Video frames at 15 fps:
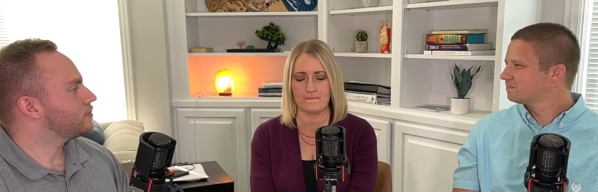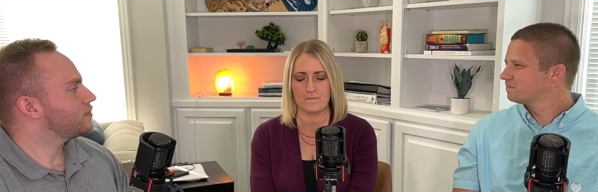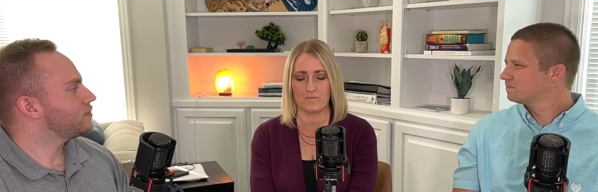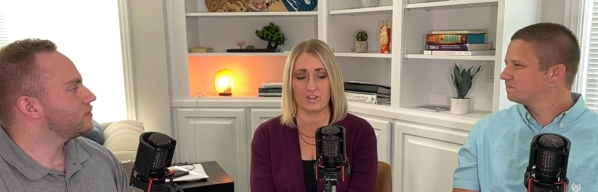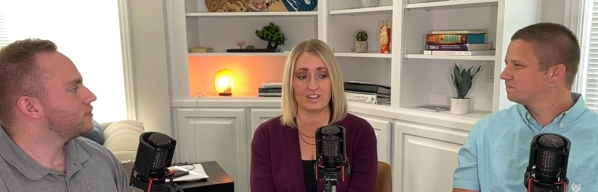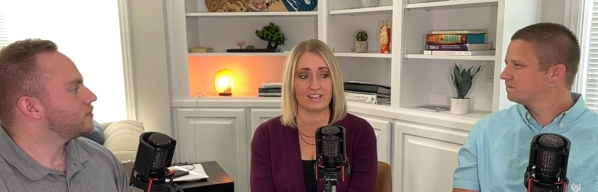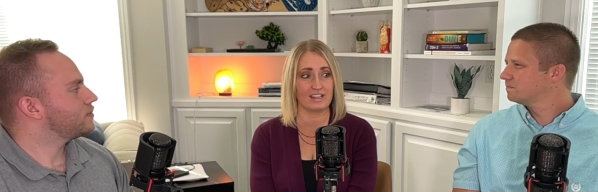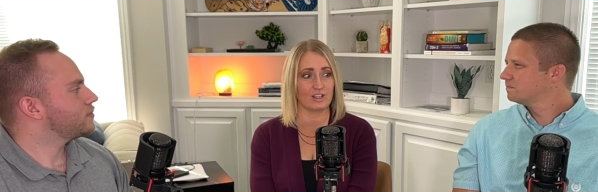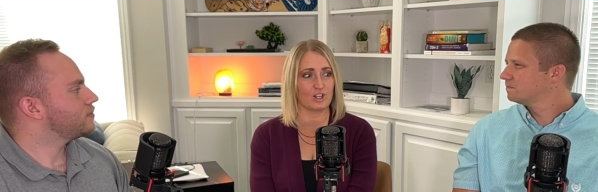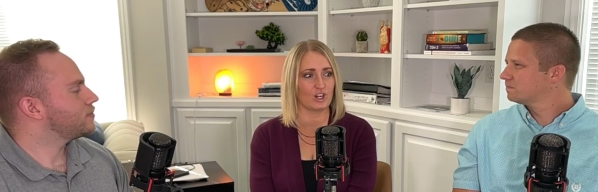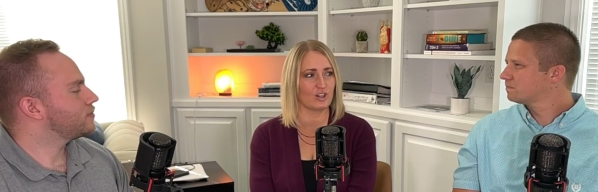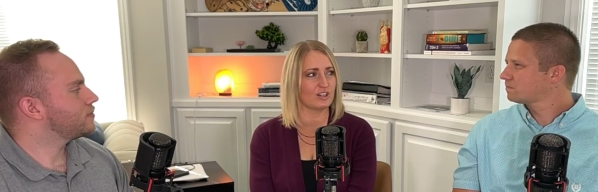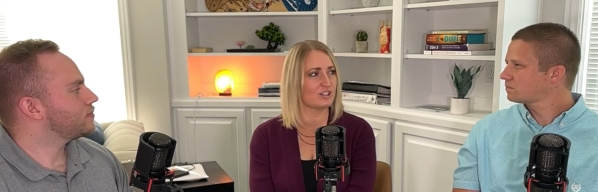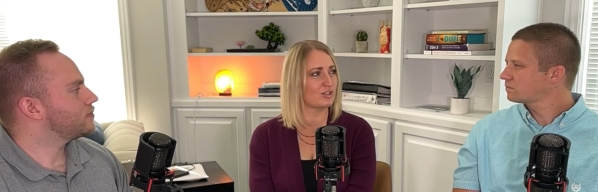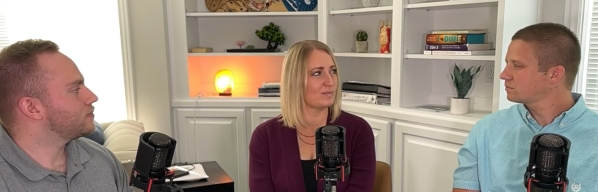Speaker 1: really
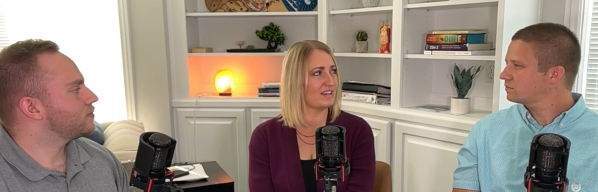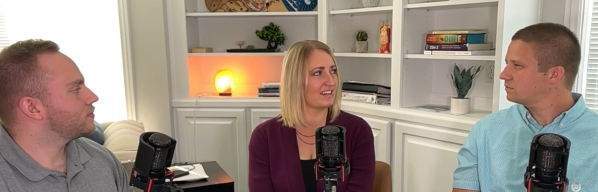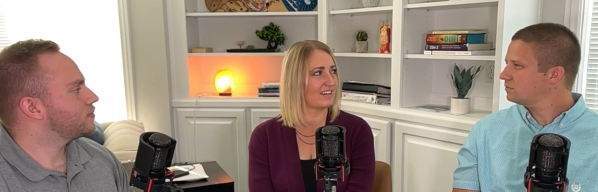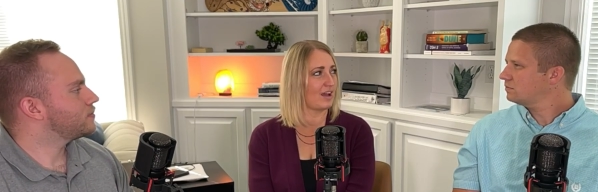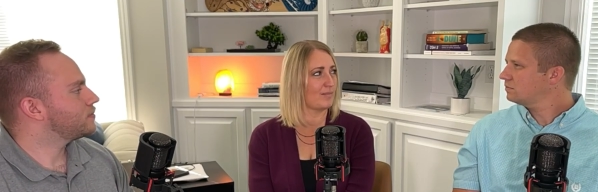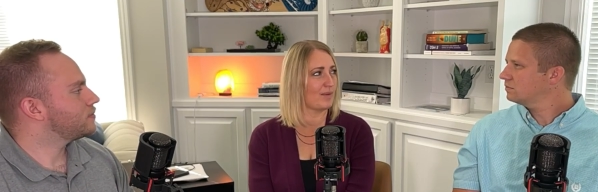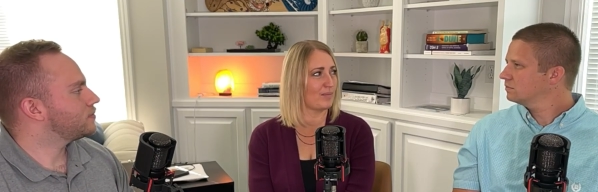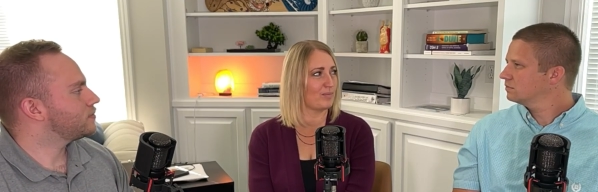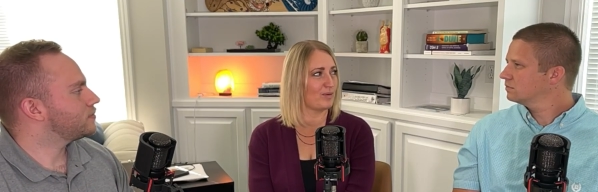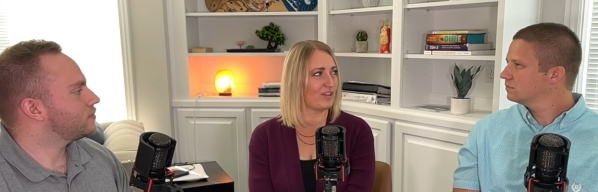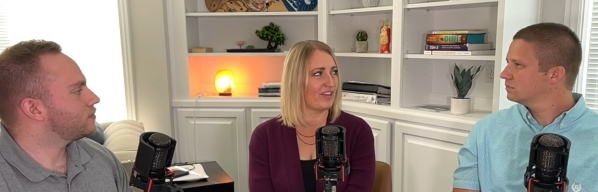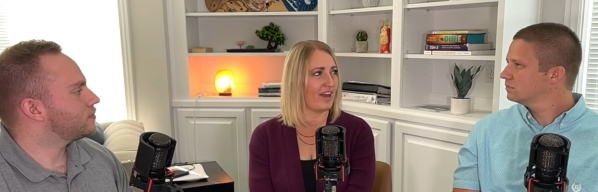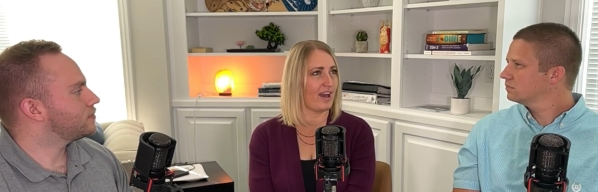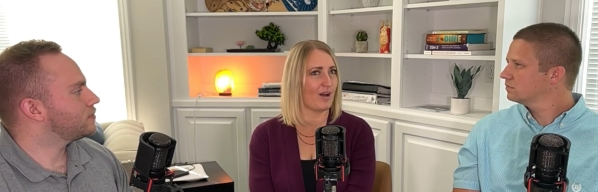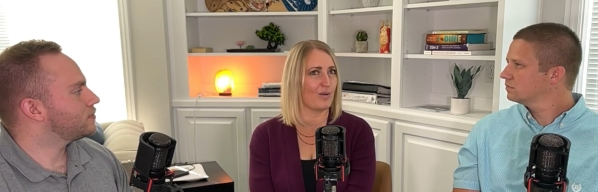encouraged me to come up with
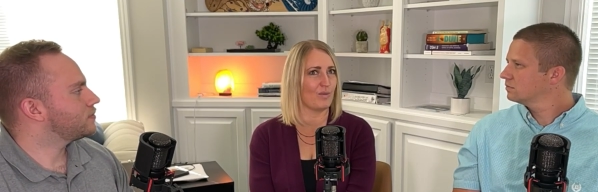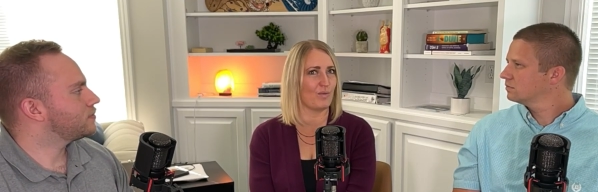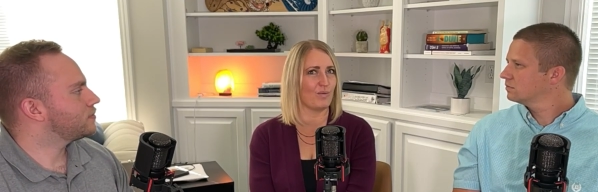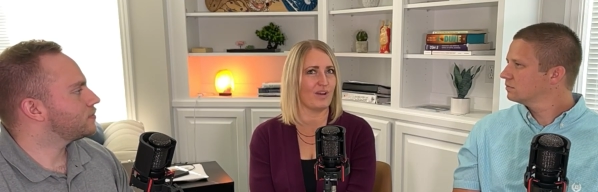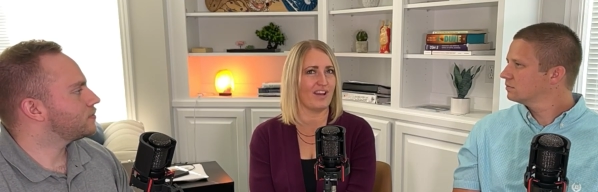how